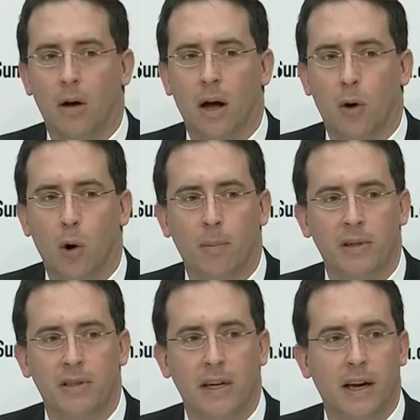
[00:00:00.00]
a court
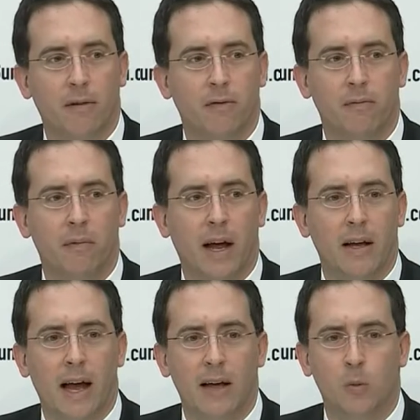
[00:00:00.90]
proceeding
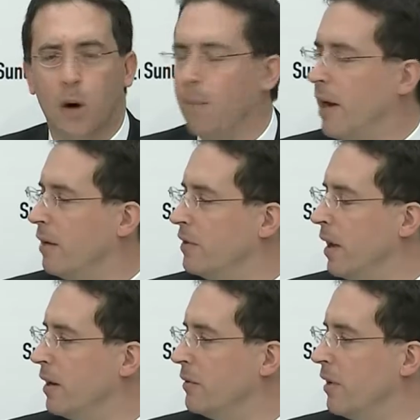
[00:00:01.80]
as one might have
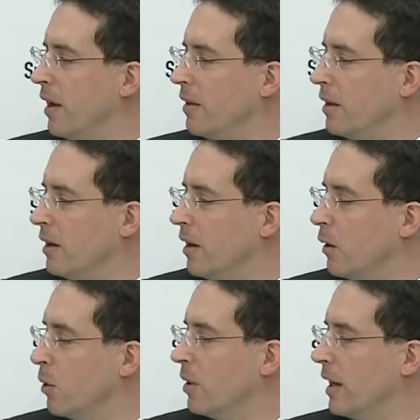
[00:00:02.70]
done it, say, in the
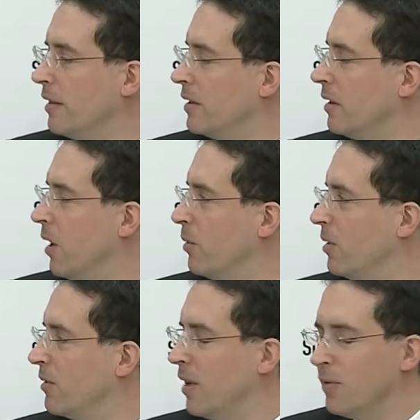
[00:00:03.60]
early
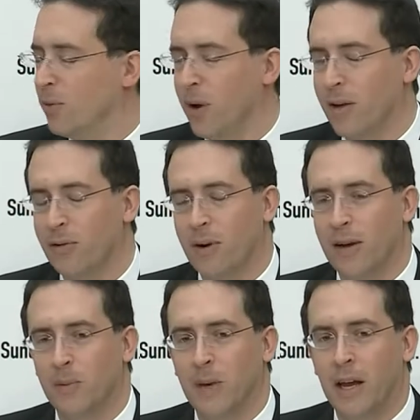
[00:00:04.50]
1800s. That's the way it
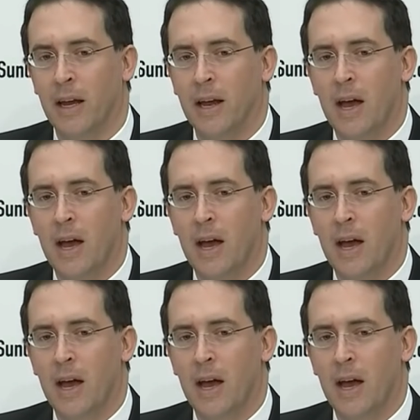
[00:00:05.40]
strikes me.